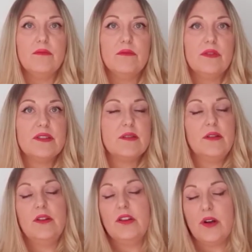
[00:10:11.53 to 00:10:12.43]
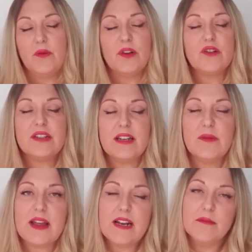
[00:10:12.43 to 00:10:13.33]
It's, you know, when you're dealing
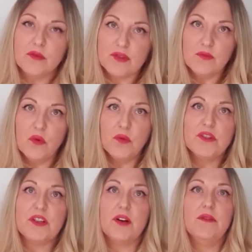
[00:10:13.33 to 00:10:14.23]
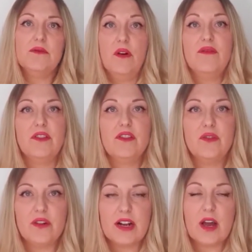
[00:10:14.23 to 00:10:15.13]
with animals and water, often
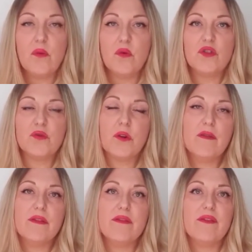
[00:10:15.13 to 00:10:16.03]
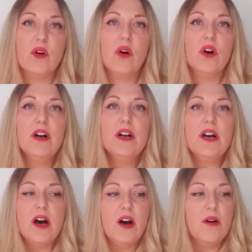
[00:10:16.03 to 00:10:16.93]
you're going to get water all over the floor,
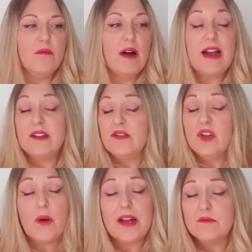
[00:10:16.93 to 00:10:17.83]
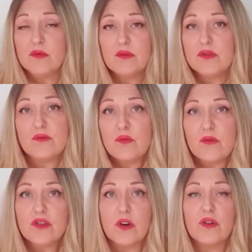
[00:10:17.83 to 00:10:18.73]
and you know, animals,
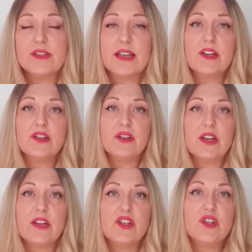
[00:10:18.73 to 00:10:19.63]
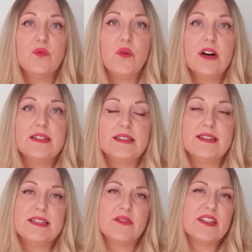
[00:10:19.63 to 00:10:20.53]
dogs, they can chew wires and
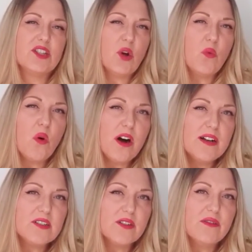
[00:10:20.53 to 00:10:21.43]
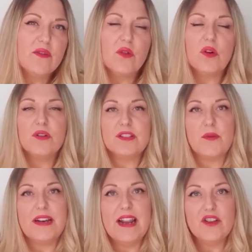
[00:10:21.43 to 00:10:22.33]
stuff, so there's no wires on the floor, there's no
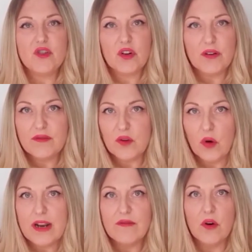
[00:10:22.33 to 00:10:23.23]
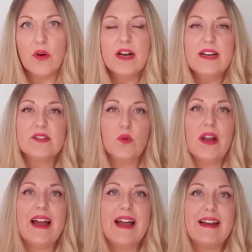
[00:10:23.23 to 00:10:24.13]
electrical at floor level, it's all
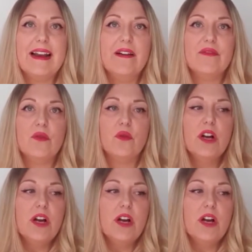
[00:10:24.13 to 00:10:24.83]
at head level.